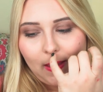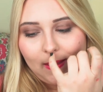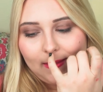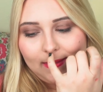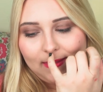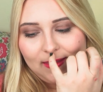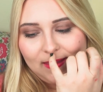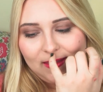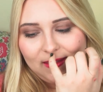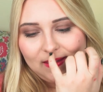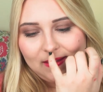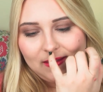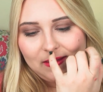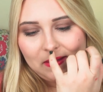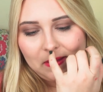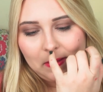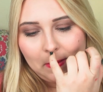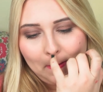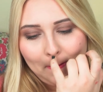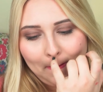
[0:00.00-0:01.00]
I think,
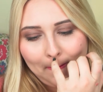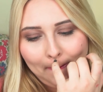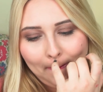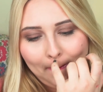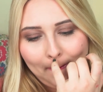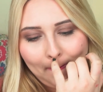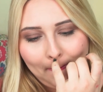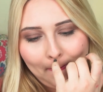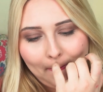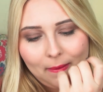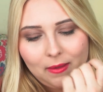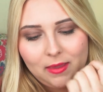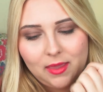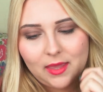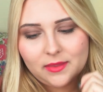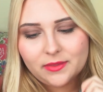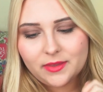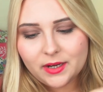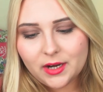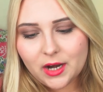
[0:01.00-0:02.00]

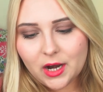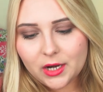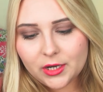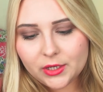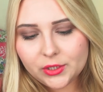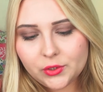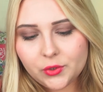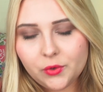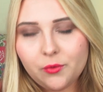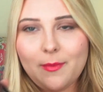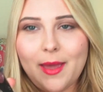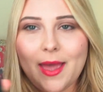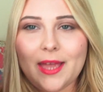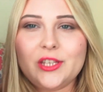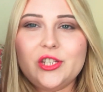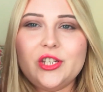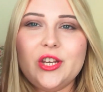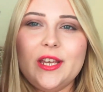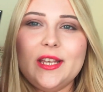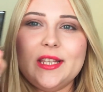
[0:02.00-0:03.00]
yeah, there are two
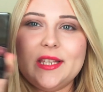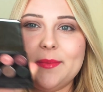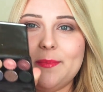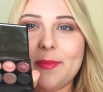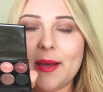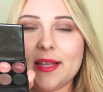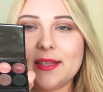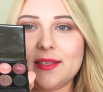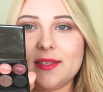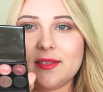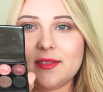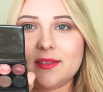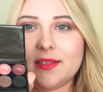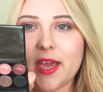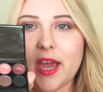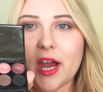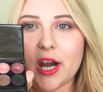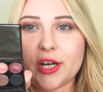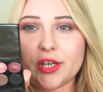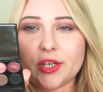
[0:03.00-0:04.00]
matte shades, but
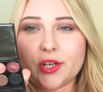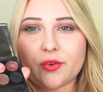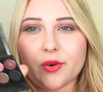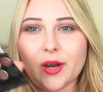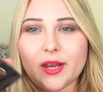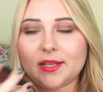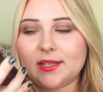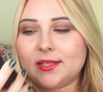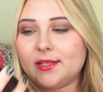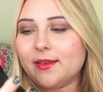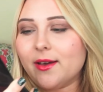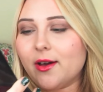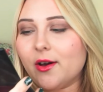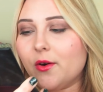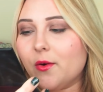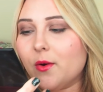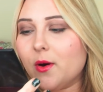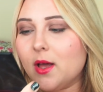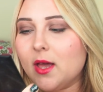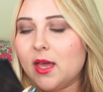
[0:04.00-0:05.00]
they aren't great.
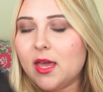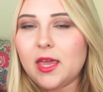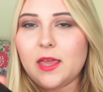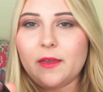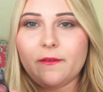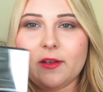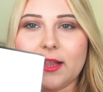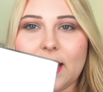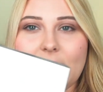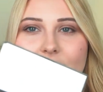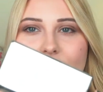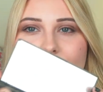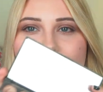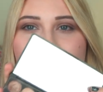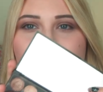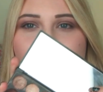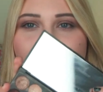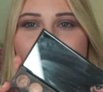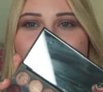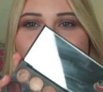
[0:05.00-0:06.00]
So if you like
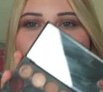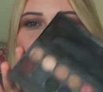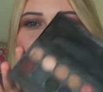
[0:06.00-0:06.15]
shimmery